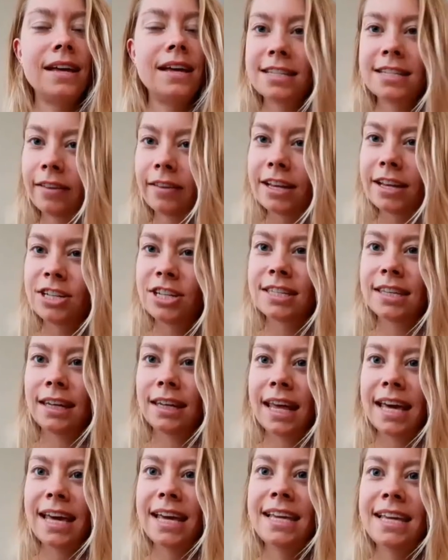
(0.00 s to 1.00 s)
It's not that
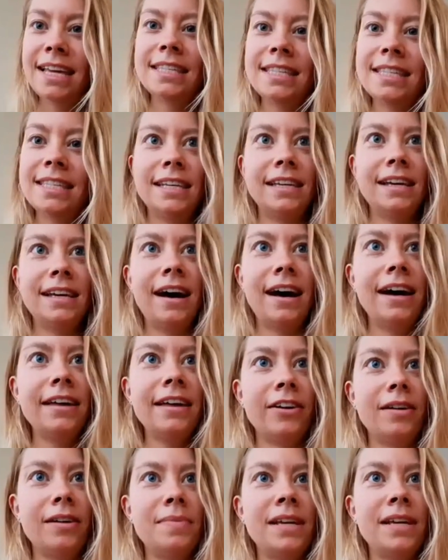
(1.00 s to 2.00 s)
she's lazy
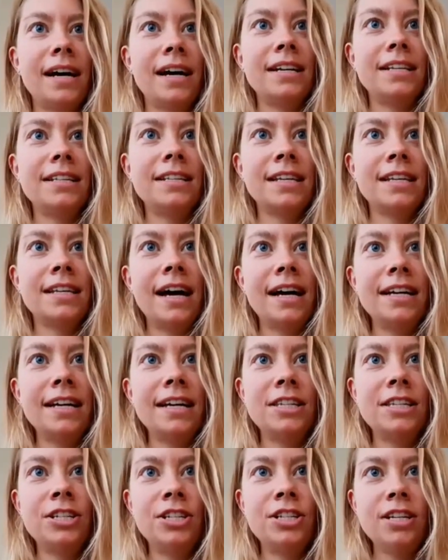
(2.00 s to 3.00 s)
either, because
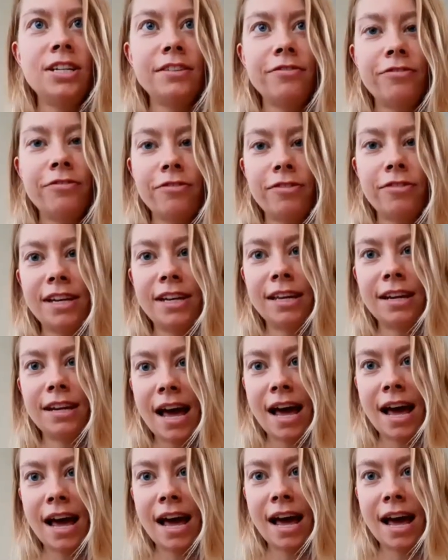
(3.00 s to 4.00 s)
guys, she's a
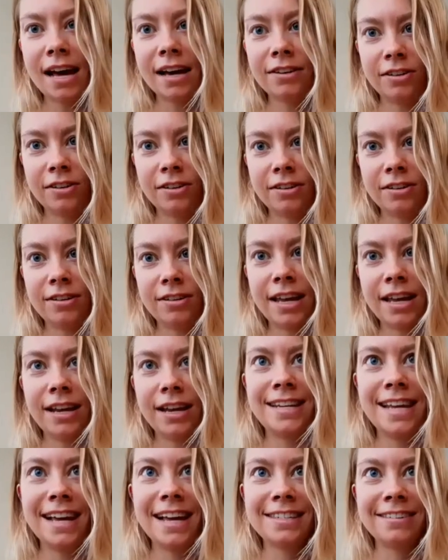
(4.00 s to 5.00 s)
freaking actor
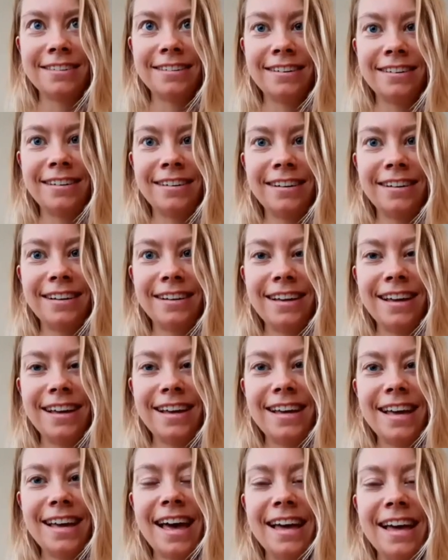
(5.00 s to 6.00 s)
and a dancer.
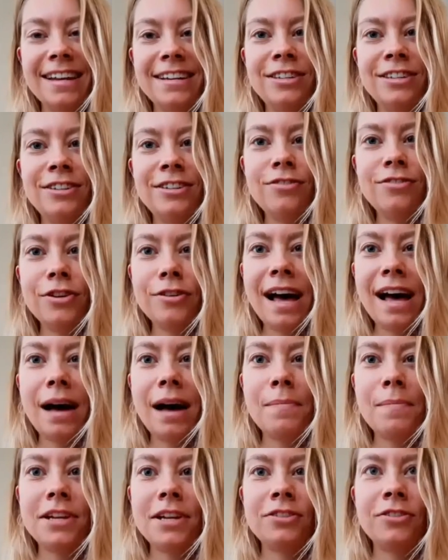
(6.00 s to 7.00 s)
And do you know
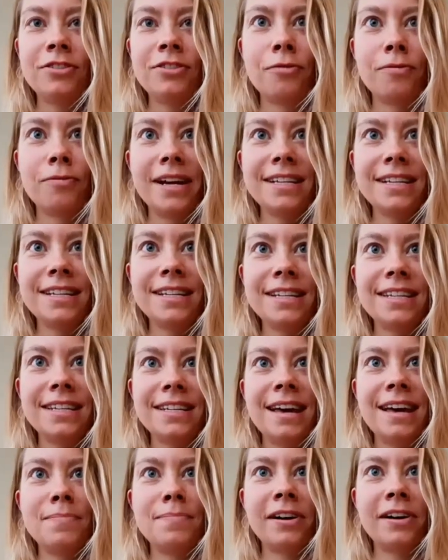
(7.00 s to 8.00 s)
how much grit
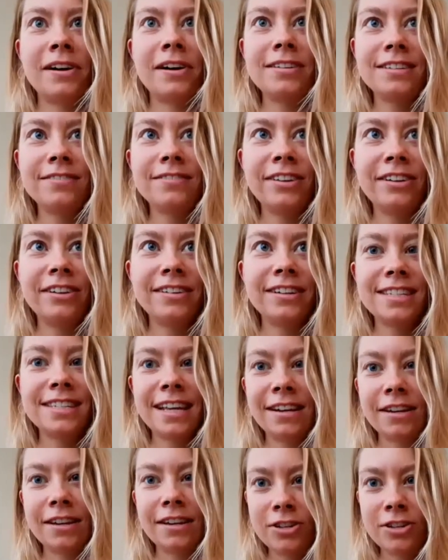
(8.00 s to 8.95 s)
and perseverance and